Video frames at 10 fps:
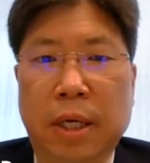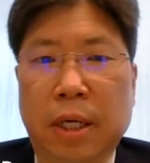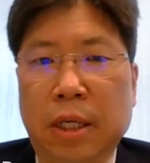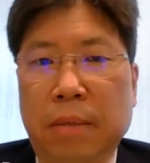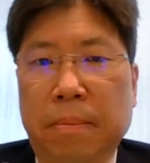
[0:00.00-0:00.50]

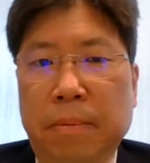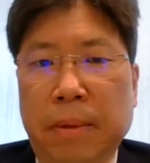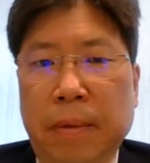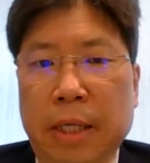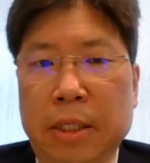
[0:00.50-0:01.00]
It could
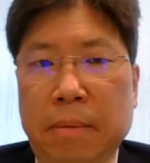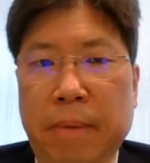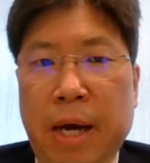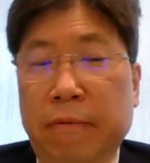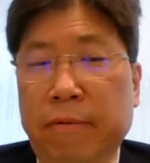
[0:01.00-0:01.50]
ex
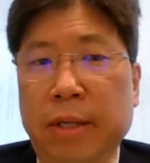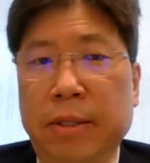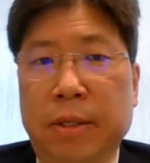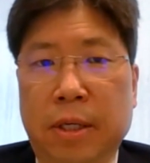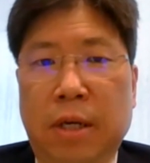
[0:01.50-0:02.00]

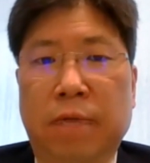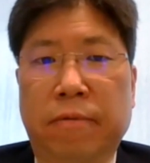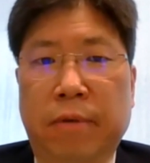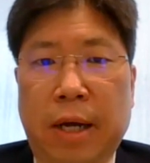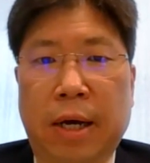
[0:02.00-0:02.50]
manifest
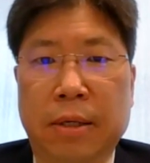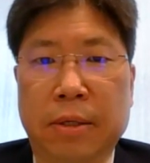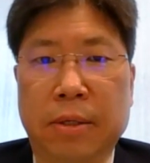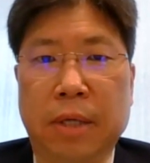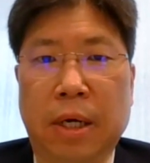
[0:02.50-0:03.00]
itself
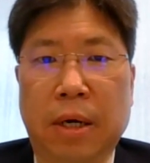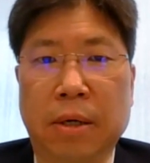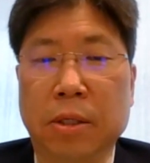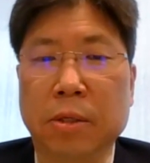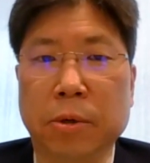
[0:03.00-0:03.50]
as
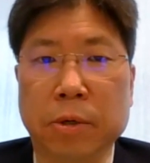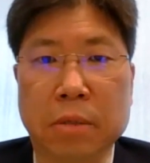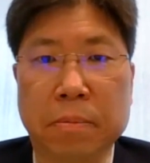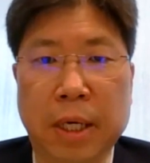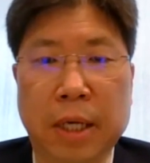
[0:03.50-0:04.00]
uh, slurred
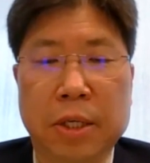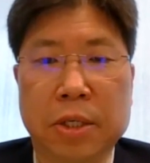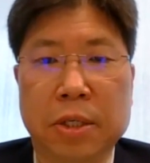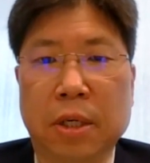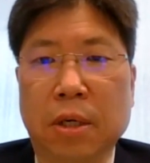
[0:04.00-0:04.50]

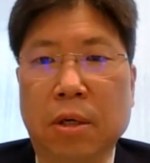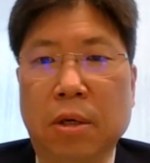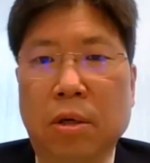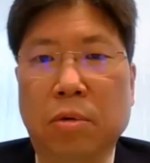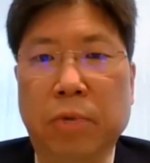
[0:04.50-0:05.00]
speech,
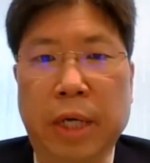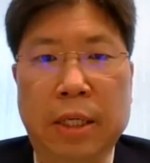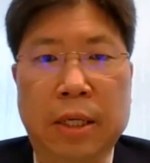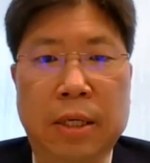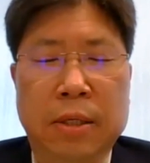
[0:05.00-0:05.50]

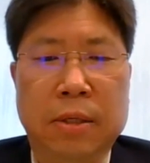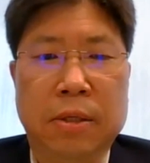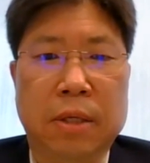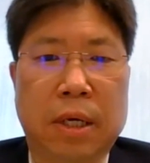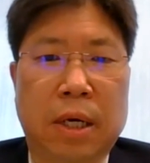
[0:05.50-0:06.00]

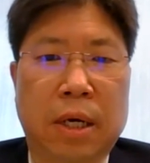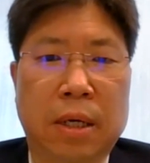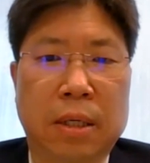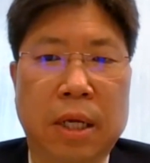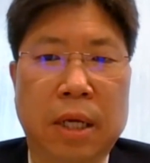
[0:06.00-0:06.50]
weakness,
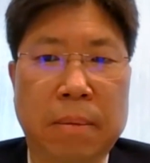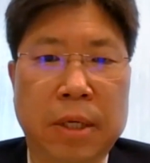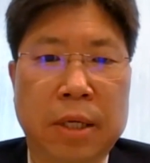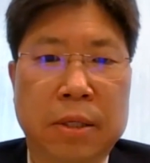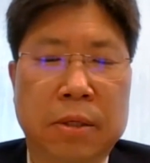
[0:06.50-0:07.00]
uh,
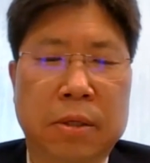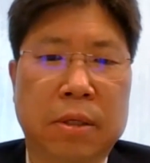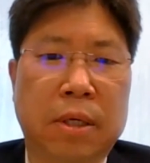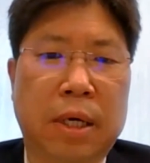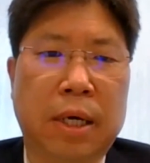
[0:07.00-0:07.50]

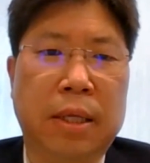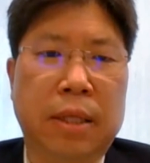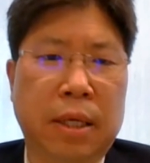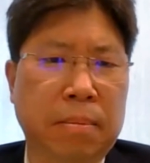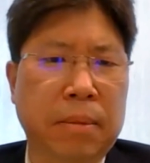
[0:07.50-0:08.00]
numbness. I
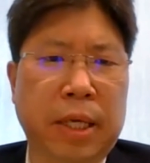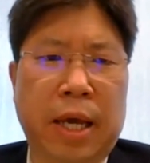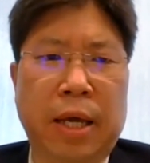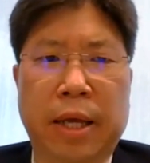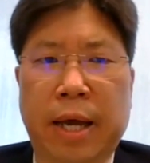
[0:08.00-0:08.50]
think
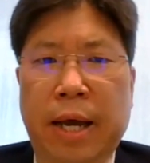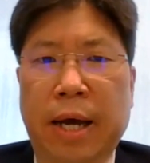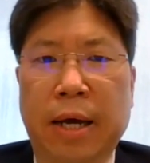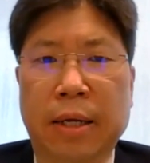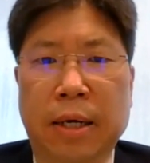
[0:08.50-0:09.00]
Mekaela
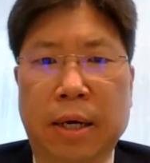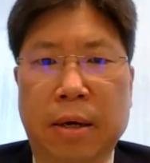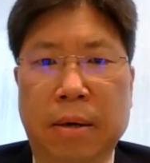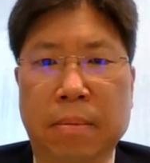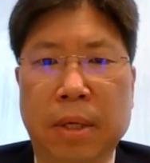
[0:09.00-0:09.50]
had
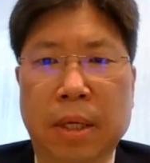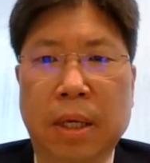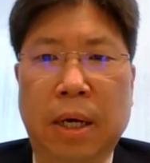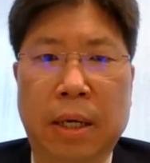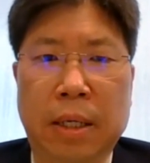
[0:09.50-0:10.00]
um,
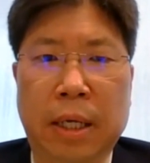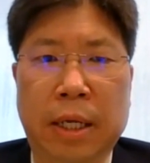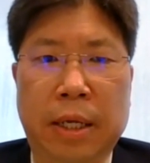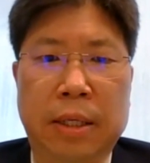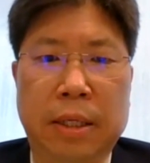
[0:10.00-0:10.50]
a,
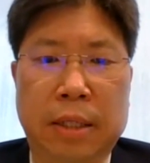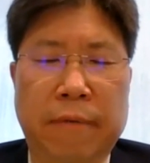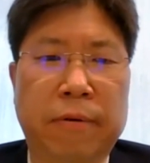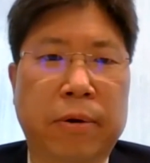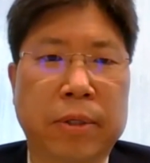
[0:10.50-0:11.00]
a
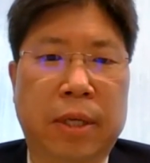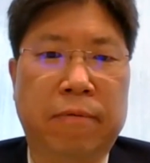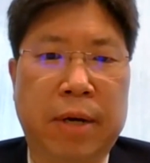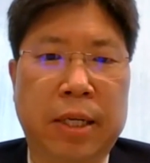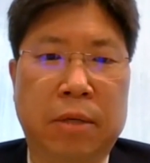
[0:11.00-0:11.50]
difficulty
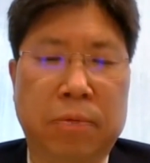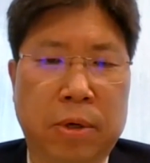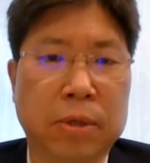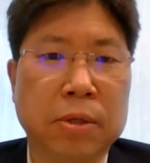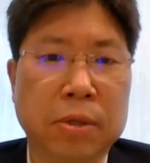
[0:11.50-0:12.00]
finding
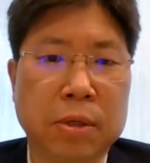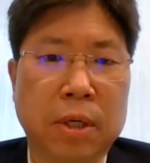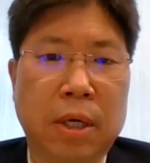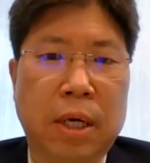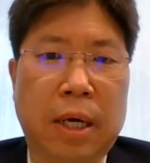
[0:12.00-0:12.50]
words.
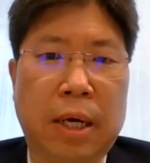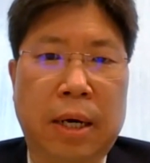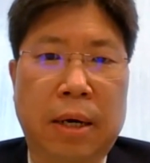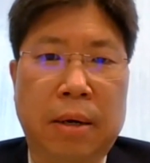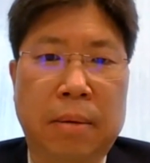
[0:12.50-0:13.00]

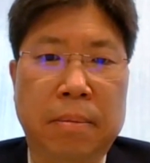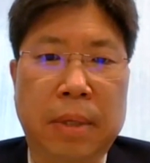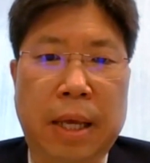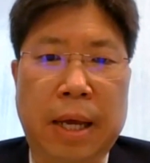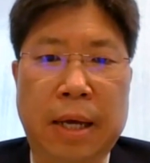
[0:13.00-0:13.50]

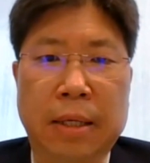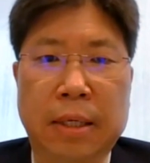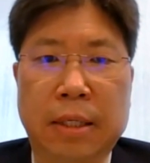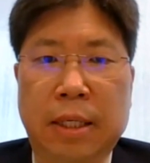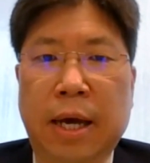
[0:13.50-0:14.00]
Um, and
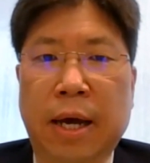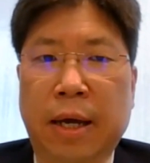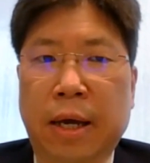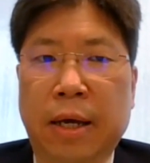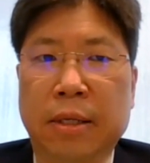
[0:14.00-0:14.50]
a T I
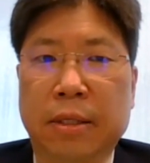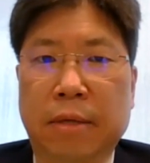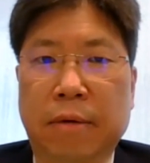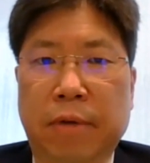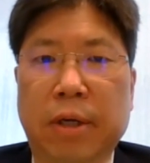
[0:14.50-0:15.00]
A
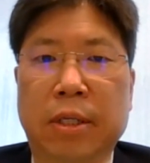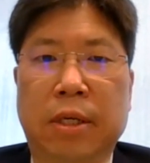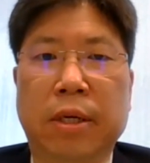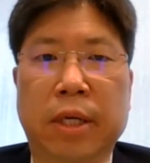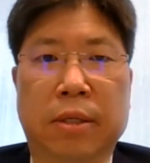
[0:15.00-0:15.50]
is very
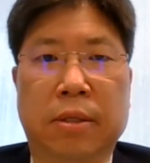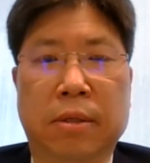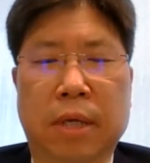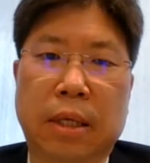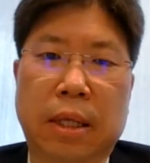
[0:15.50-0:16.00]

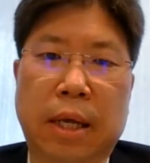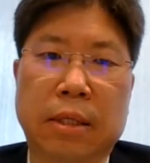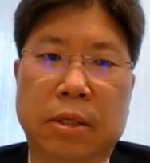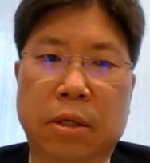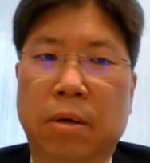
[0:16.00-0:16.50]
serious.
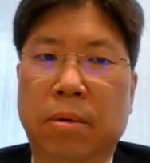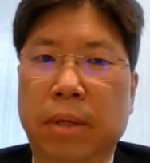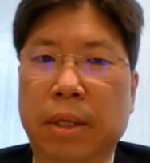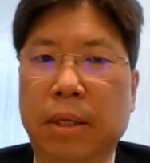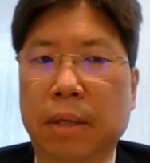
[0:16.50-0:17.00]
And
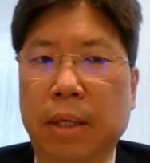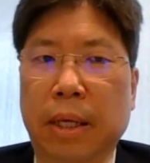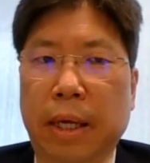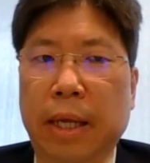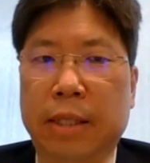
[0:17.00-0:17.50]
so
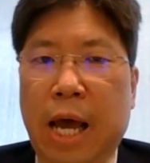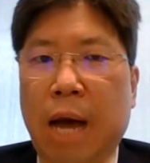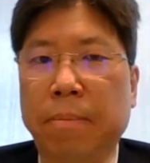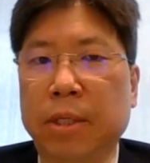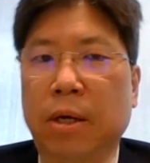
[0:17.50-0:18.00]
it's
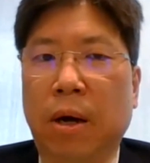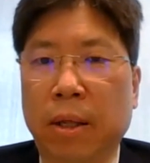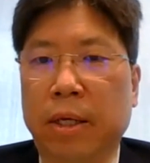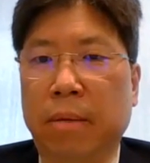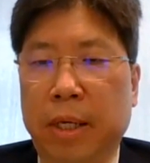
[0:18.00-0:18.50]
apt to
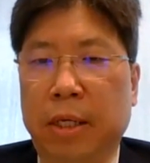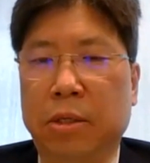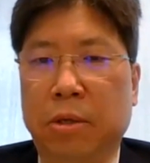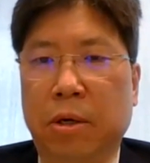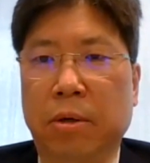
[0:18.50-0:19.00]
call it a mini
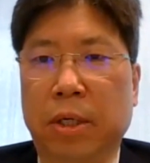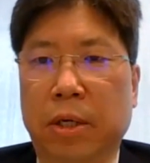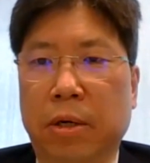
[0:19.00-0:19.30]
stroke.